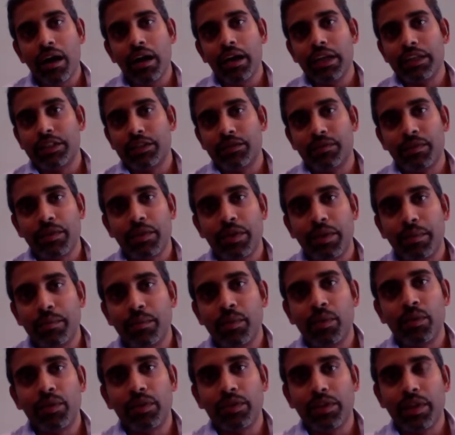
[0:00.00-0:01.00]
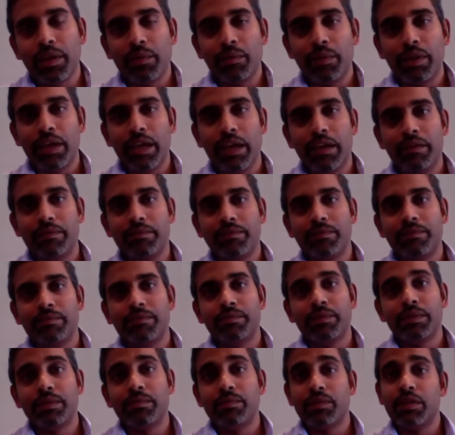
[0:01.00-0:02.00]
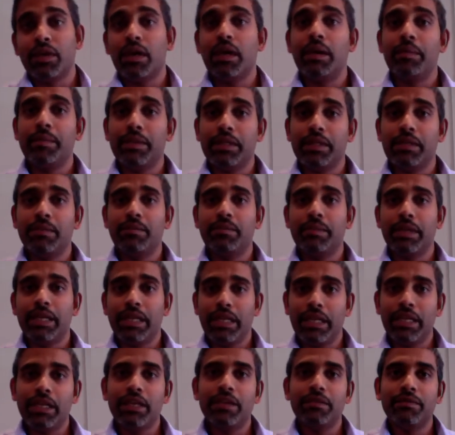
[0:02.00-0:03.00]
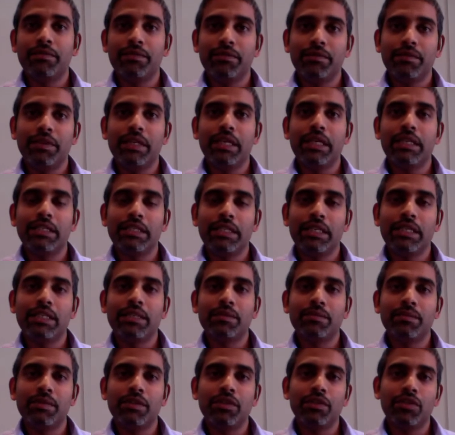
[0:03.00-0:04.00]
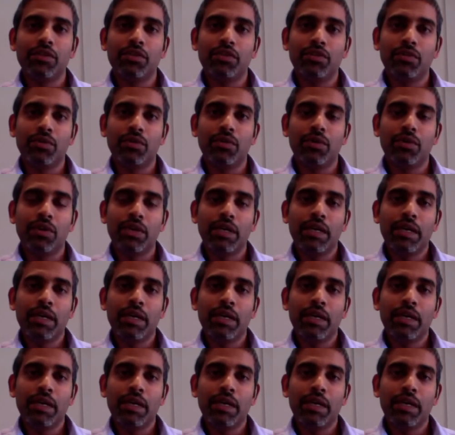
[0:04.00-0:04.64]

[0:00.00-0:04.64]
it's very important that we have some time at the beginning of the assessment to talk